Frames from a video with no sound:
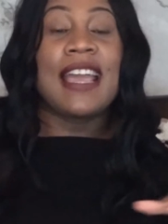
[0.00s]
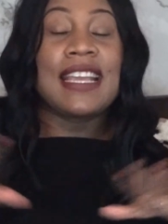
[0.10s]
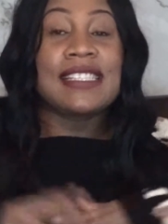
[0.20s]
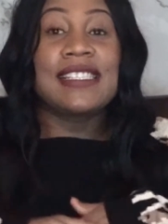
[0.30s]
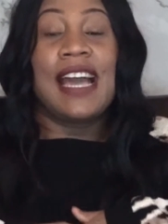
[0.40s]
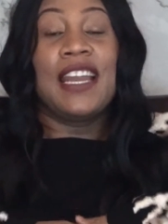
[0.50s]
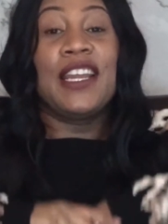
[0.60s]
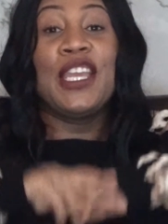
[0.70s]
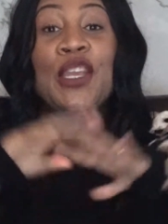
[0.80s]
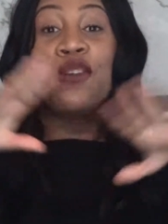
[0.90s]
that is not
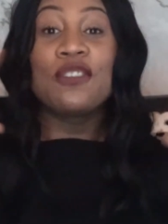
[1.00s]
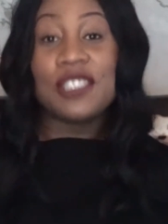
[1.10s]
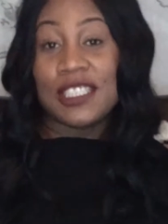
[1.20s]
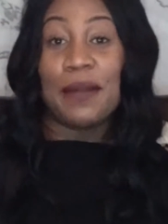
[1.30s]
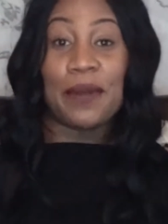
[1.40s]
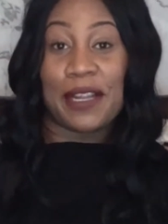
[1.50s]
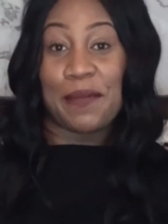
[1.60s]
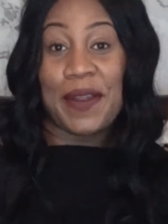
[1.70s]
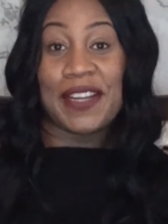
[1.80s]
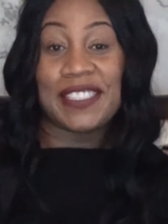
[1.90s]
a huge number
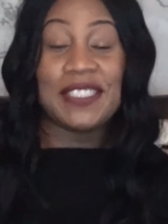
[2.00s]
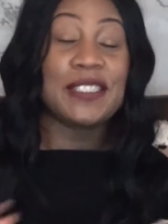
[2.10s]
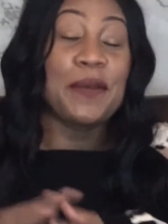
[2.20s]
compared to